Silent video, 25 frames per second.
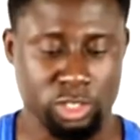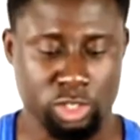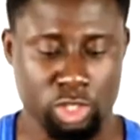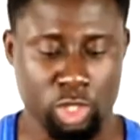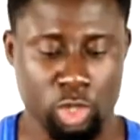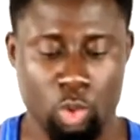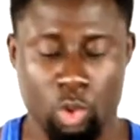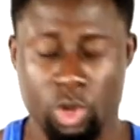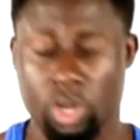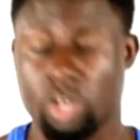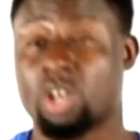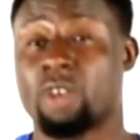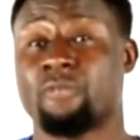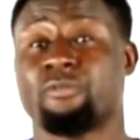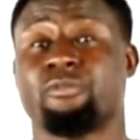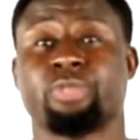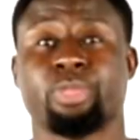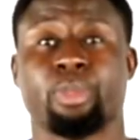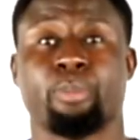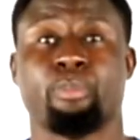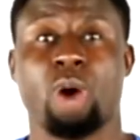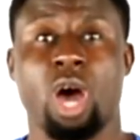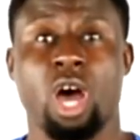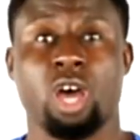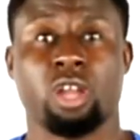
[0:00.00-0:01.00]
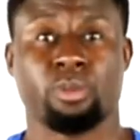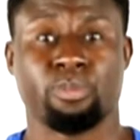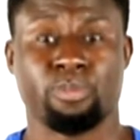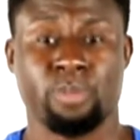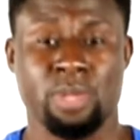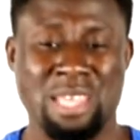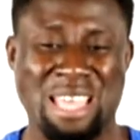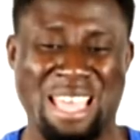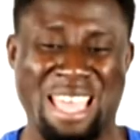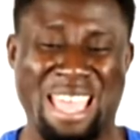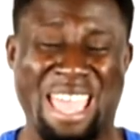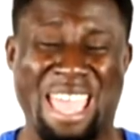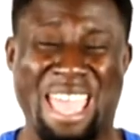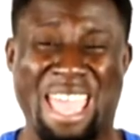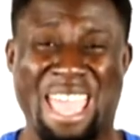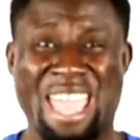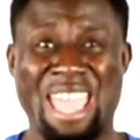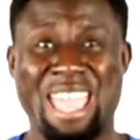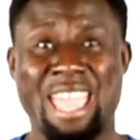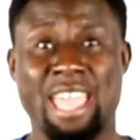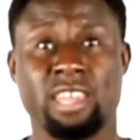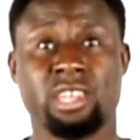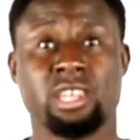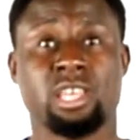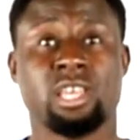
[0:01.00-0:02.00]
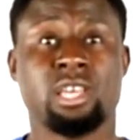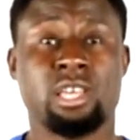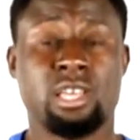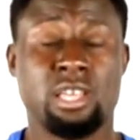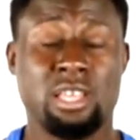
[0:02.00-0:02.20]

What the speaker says: So you want to come from the bottom and